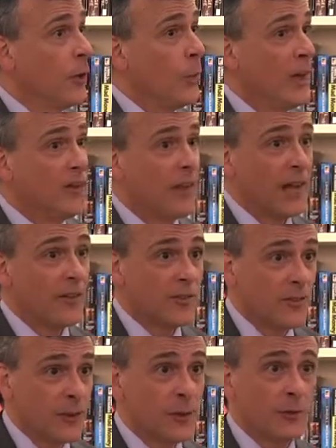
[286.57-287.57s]
We tend
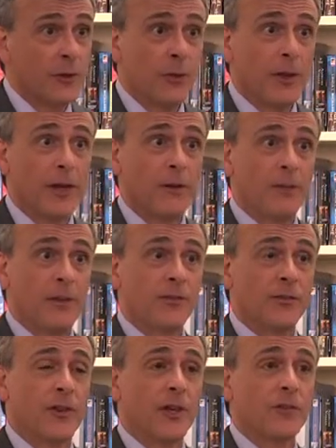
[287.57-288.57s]
still to think of
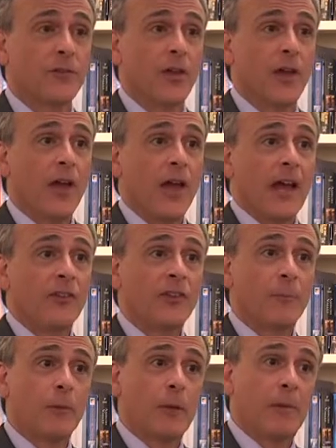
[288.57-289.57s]
these things as
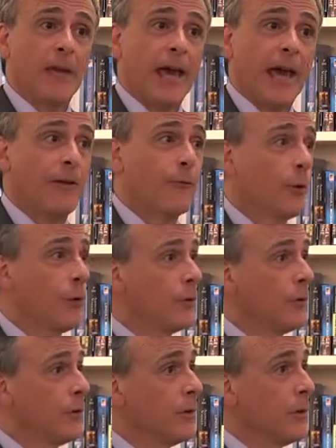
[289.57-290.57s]
simply
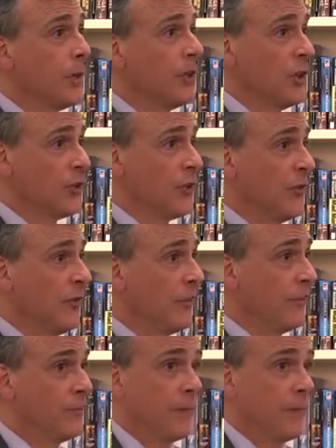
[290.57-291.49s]
behavioral conditions.